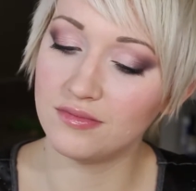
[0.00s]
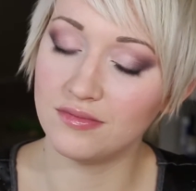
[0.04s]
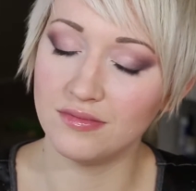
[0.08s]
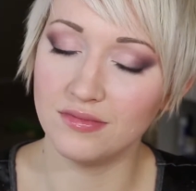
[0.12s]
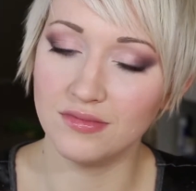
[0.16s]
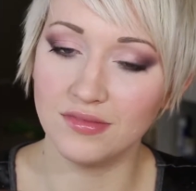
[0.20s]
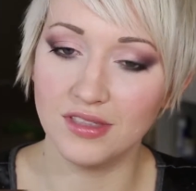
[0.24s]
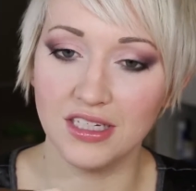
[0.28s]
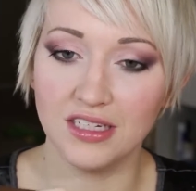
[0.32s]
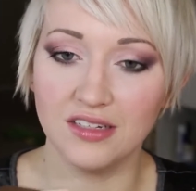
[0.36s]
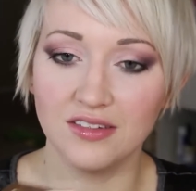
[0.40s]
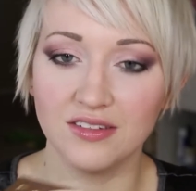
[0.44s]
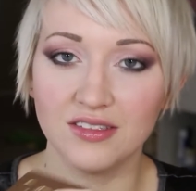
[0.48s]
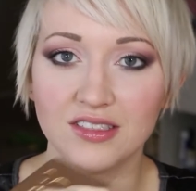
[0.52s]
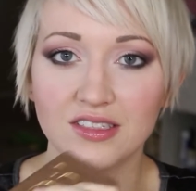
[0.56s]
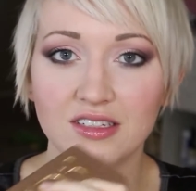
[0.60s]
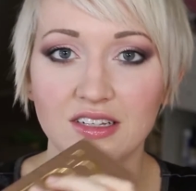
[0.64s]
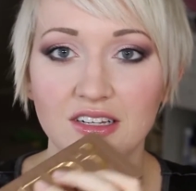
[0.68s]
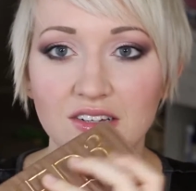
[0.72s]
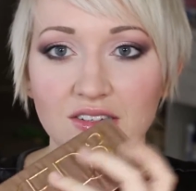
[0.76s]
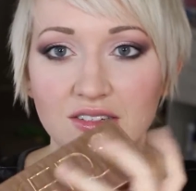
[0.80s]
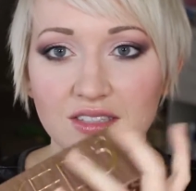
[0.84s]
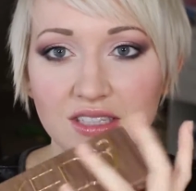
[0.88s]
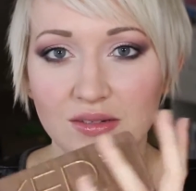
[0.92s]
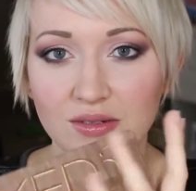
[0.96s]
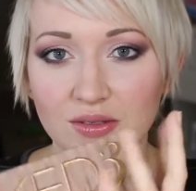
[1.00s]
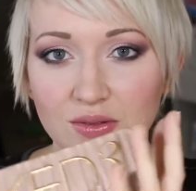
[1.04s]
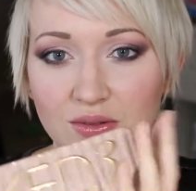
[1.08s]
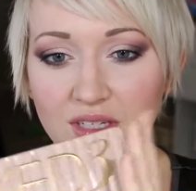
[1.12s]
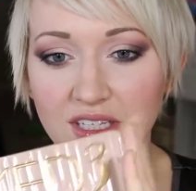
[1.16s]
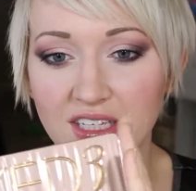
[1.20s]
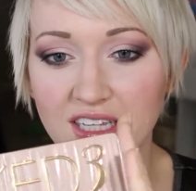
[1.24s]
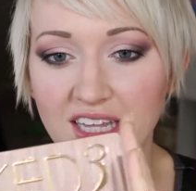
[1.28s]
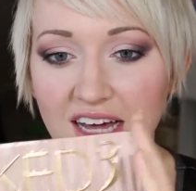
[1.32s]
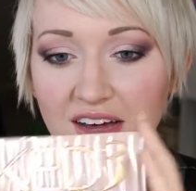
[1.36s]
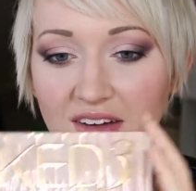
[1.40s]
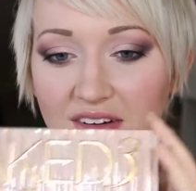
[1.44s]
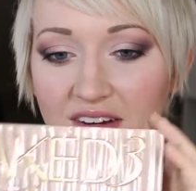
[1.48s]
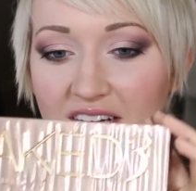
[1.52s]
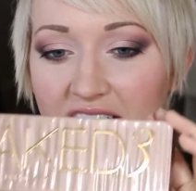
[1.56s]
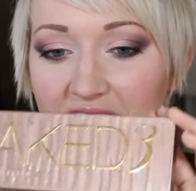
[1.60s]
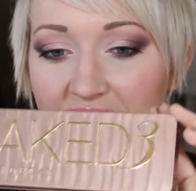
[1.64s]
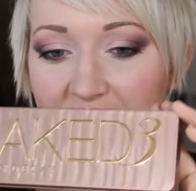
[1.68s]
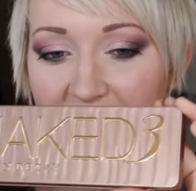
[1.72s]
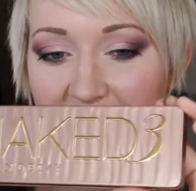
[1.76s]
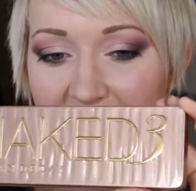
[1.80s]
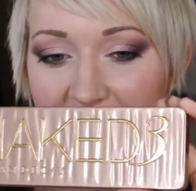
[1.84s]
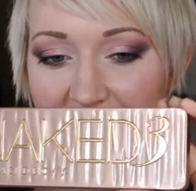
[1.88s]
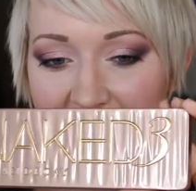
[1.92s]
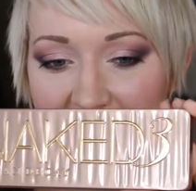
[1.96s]
that was closed, that was really loud,
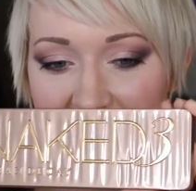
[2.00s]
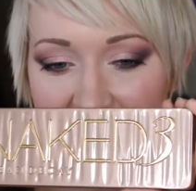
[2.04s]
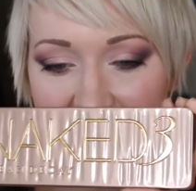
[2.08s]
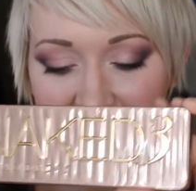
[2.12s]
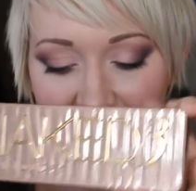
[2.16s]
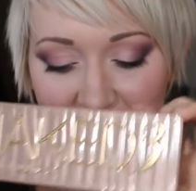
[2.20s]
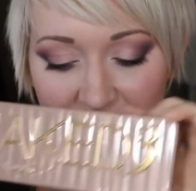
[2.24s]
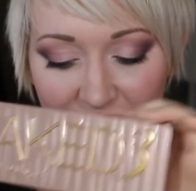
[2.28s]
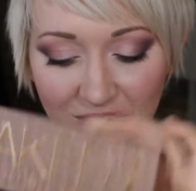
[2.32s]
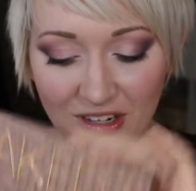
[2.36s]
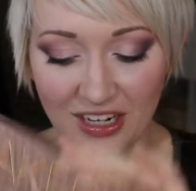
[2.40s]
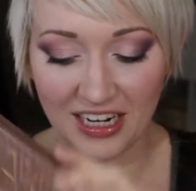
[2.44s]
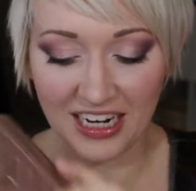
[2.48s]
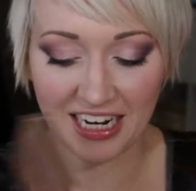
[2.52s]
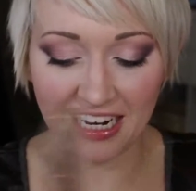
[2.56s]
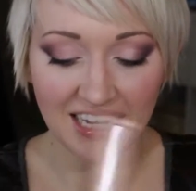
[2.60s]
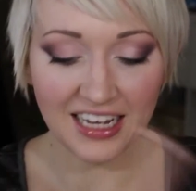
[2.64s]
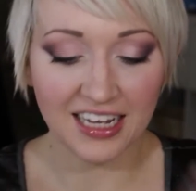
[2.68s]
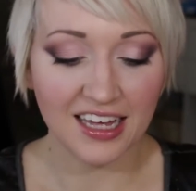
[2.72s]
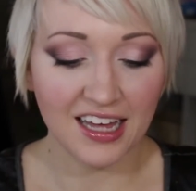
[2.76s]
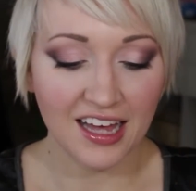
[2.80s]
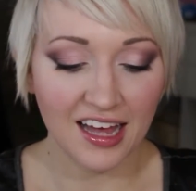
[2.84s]
Naked 3.